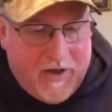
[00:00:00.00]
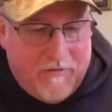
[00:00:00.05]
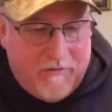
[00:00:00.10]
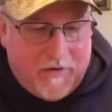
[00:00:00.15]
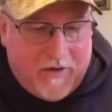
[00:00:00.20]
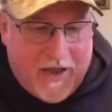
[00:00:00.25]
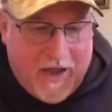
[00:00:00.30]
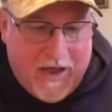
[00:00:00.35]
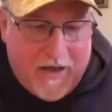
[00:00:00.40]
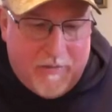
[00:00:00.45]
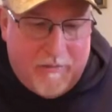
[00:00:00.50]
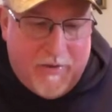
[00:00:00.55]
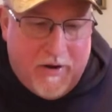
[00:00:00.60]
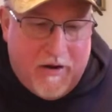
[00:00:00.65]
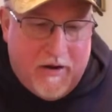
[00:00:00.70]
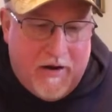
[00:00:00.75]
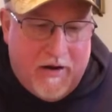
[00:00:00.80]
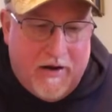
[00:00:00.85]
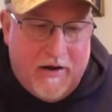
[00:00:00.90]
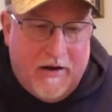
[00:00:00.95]
David
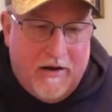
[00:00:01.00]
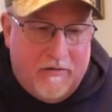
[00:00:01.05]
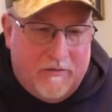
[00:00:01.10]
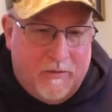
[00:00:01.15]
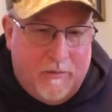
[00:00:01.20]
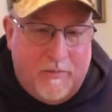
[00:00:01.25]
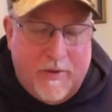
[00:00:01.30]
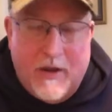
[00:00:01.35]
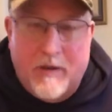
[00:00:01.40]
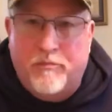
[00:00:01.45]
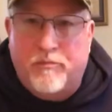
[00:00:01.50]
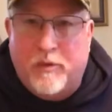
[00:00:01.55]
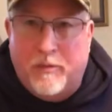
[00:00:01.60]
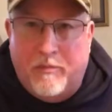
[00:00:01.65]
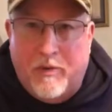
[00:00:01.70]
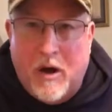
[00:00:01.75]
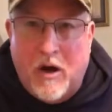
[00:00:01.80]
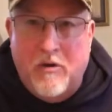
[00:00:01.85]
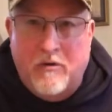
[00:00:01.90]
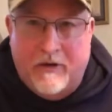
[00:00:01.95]
Canterbury is a big
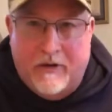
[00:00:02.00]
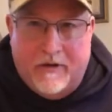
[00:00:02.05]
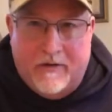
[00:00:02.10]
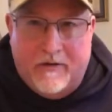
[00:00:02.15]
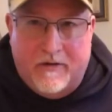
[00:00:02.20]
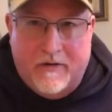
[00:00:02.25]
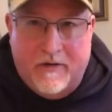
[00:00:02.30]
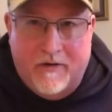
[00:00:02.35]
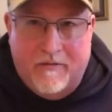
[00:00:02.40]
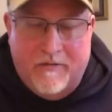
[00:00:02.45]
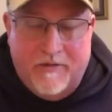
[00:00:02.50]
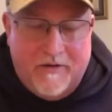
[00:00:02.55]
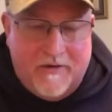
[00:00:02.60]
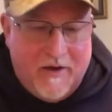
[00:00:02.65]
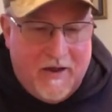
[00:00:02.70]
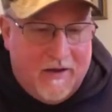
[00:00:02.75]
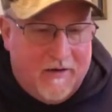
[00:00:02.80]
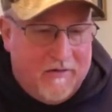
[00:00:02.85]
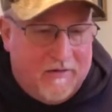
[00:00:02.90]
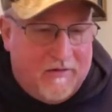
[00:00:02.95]
proponent of the
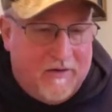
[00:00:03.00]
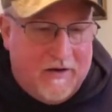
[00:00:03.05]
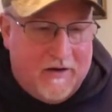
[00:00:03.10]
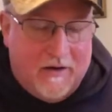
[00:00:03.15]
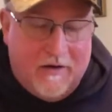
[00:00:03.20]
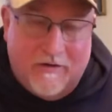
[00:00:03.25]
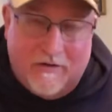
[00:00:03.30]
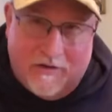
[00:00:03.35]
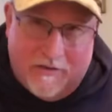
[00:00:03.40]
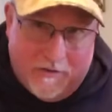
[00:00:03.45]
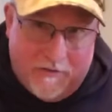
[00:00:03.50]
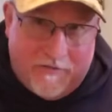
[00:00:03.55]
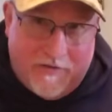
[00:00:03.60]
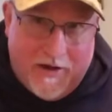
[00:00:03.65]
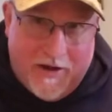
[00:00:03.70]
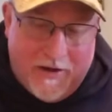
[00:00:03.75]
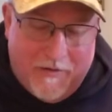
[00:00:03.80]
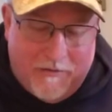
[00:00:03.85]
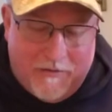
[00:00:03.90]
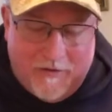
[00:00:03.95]
10 C's and the
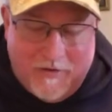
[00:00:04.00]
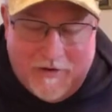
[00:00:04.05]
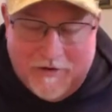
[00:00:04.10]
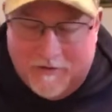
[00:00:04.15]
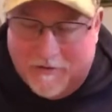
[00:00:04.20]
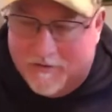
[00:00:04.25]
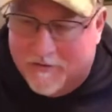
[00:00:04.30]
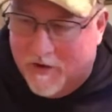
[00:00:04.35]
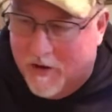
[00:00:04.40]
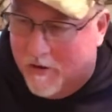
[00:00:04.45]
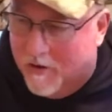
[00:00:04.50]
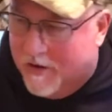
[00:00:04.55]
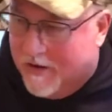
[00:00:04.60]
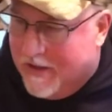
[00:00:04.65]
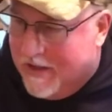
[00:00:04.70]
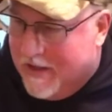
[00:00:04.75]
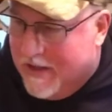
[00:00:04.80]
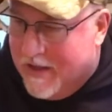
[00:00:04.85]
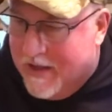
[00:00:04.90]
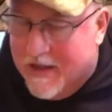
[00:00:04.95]
5 C's. So
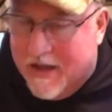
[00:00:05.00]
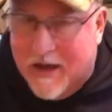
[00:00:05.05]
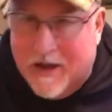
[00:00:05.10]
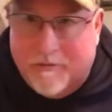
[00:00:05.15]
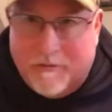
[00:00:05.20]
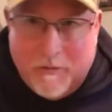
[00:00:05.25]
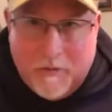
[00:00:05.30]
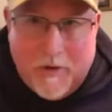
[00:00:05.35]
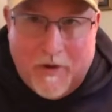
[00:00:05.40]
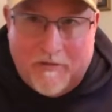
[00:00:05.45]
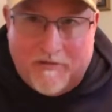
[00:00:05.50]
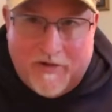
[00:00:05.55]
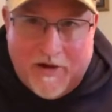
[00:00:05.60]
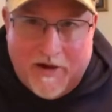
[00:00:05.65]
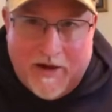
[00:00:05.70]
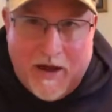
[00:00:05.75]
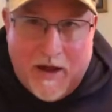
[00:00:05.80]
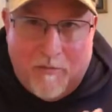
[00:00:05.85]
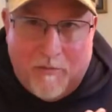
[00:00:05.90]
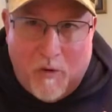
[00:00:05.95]
uh, if you want to
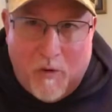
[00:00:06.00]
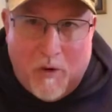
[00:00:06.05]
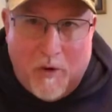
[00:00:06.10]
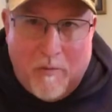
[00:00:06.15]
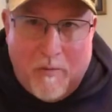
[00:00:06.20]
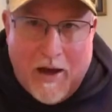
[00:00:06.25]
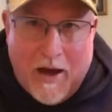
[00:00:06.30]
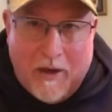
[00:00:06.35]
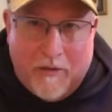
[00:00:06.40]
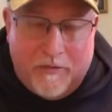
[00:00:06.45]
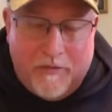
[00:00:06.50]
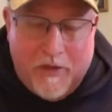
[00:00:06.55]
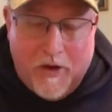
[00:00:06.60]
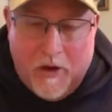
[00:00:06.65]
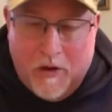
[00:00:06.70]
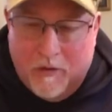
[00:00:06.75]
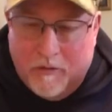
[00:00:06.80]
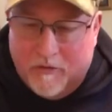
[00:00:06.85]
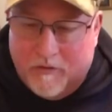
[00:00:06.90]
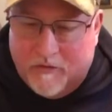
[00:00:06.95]
find out more about
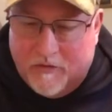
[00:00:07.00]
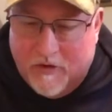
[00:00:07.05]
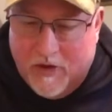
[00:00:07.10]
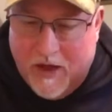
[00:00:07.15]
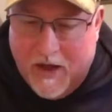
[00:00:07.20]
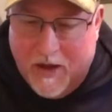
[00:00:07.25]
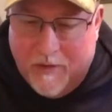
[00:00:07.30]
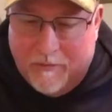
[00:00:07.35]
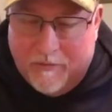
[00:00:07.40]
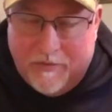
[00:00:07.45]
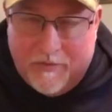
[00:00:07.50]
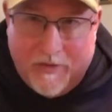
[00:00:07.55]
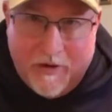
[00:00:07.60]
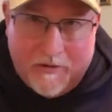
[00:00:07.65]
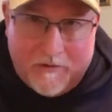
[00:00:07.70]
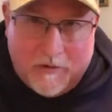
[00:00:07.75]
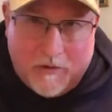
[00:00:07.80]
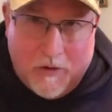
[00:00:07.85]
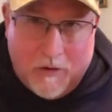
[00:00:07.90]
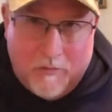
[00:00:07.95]
those, um,
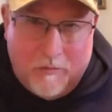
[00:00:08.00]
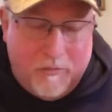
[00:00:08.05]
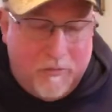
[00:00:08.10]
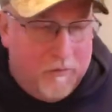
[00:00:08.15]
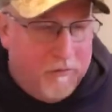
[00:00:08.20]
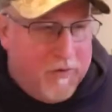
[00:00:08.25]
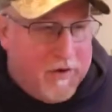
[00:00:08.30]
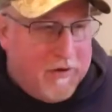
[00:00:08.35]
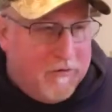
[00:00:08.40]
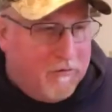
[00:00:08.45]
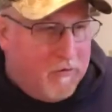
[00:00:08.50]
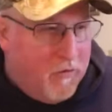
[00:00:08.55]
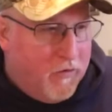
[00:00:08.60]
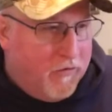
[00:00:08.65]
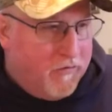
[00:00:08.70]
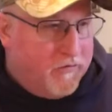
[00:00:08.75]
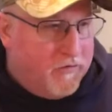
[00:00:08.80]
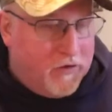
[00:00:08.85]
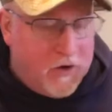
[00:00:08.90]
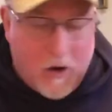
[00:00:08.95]
that's a good
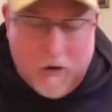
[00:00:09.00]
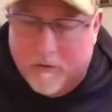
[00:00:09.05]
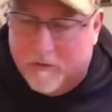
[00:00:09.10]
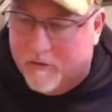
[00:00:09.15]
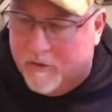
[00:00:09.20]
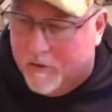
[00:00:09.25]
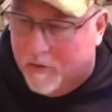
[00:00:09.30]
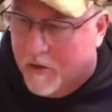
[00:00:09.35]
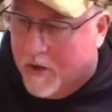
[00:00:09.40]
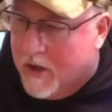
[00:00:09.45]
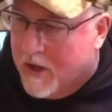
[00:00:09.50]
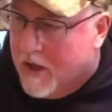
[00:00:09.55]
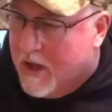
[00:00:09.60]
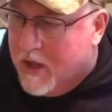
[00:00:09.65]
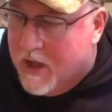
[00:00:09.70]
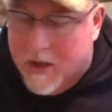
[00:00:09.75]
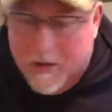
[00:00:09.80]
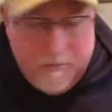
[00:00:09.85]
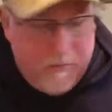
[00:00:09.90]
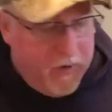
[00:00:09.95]
resource to go to.
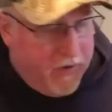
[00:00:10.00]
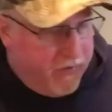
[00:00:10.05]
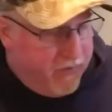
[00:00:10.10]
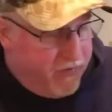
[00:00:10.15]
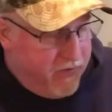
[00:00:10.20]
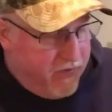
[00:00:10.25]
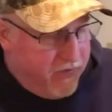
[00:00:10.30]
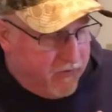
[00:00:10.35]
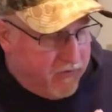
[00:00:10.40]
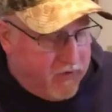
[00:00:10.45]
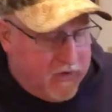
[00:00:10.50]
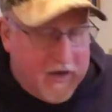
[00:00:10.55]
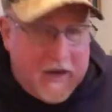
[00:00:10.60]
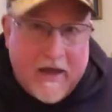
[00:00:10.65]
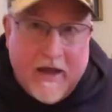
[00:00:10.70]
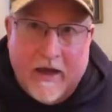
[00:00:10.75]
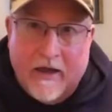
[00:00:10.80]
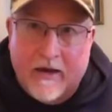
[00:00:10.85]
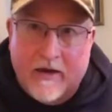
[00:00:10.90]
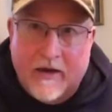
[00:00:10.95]
But this
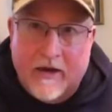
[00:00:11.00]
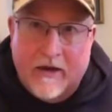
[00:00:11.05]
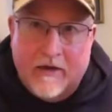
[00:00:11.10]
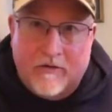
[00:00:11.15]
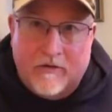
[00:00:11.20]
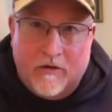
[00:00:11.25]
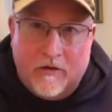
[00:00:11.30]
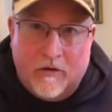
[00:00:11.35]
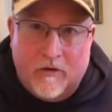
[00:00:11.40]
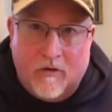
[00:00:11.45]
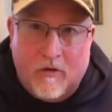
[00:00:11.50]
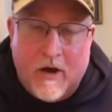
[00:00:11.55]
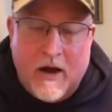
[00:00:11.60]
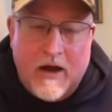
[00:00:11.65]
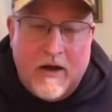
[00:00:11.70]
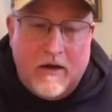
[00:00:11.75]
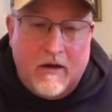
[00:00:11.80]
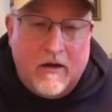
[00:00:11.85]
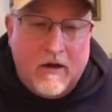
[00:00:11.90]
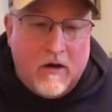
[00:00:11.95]
kit is a
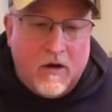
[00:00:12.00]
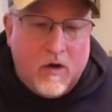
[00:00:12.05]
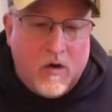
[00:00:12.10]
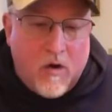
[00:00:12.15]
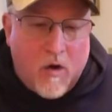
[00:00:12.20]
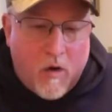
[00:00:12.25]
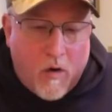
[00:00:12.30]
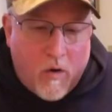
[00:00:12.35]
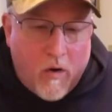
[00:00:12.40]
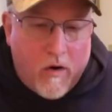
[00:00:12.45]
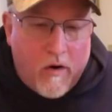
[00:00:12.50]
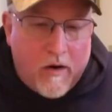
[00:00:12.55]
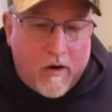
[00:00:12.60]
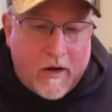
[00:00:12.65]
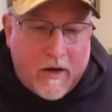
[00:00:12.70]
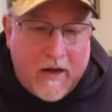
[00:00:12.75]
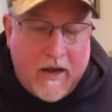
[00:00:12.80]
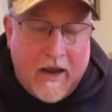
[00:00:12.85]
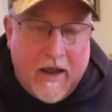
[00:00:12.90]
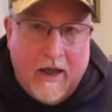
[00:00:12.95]
great core
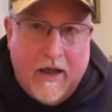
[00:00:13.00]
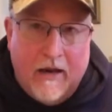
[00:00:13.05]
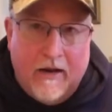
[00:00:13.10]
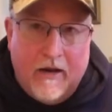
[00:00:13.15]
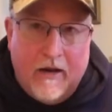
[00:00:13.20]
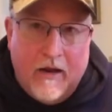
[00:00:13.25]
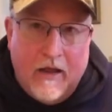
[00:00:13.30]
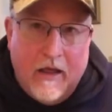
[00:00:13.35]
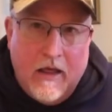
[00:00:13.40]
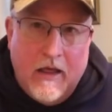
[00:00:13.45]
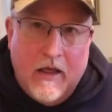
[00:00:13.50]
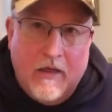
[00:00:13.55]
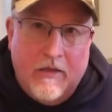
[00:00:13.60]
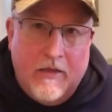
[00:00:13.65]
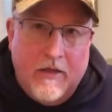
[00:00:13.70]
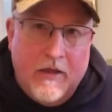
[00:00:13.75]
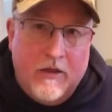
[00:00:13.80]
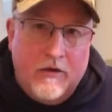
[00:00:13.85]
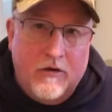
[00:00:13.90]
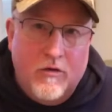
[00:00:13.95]
kit
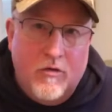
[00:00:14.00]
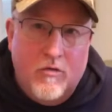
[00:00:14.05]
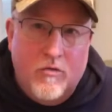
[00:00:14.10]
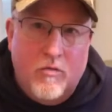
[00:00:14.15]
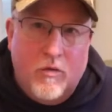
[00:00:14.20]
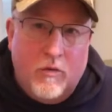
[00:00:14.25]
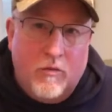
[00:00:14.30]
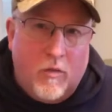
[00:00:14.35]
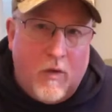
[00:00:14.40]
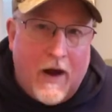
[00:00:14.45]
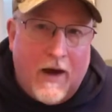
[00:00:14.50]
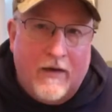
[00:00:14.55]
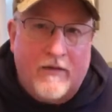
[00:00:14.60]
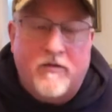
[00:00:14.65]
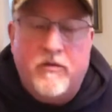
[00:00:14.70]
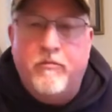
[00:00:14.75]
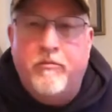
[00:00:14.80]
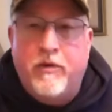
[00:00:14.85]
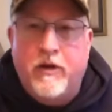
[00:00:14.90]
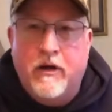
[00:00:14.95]
that you would
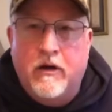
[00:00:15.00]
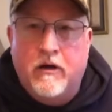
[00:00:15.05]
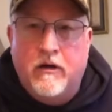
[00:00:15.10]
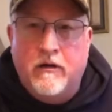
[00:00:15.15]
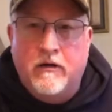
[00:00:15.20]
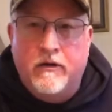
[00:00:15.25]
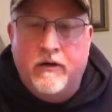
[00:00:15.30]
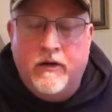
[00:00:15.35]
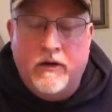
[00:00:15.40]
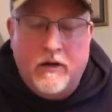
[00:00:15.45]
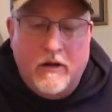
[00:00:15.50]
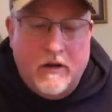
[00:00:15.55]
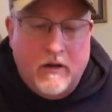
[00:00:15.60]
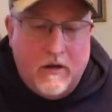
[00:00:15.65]
want to build